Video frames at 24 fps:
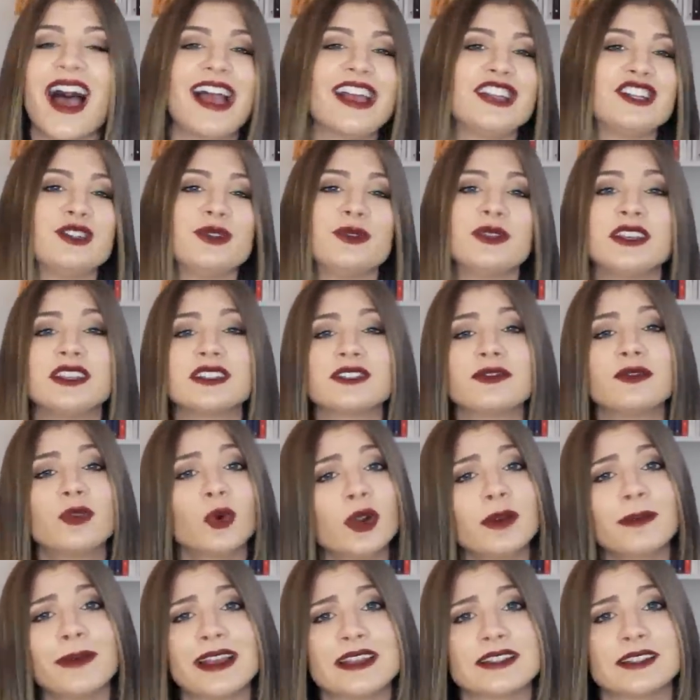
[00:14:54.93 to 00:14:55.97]
I do these
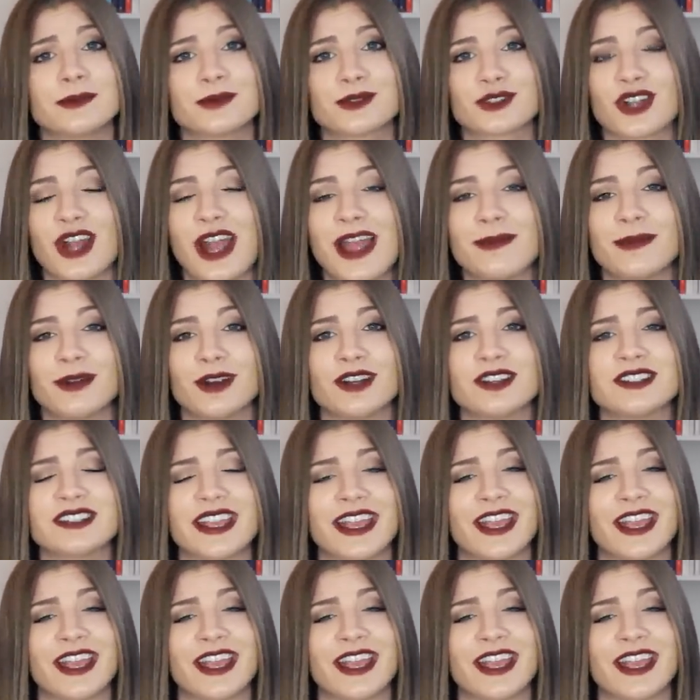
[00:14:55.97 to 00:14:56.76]
for my subscribers,